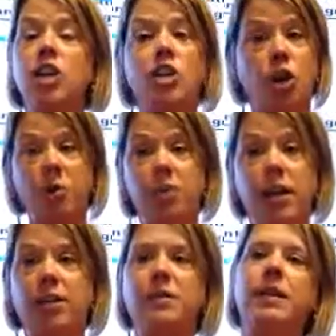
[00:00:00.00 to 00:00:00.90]
show me
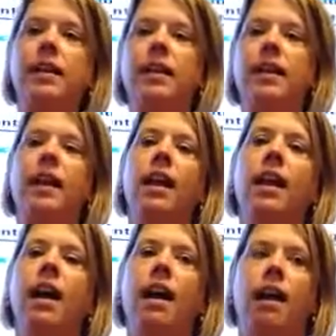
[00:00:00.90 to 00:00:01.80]
what you see,
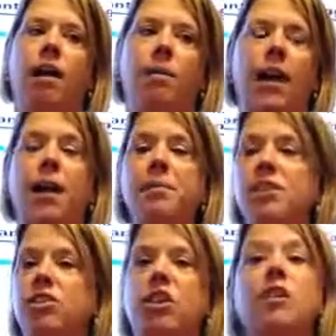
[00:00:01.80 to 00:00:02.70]
and I'm
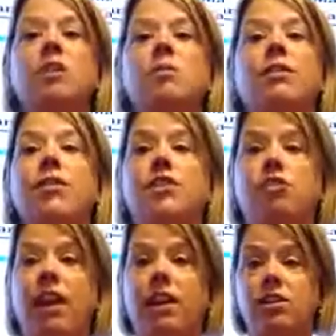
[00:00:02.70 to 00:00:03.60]
going to show you some different
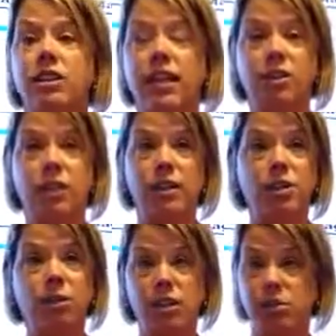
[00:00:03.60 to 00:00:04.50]
strategies that you can
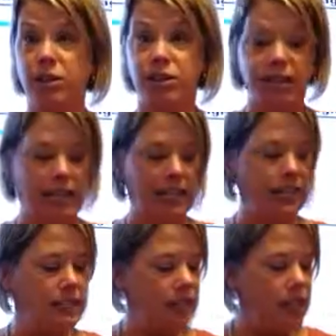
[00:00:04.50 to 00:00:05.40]
do this with your kids.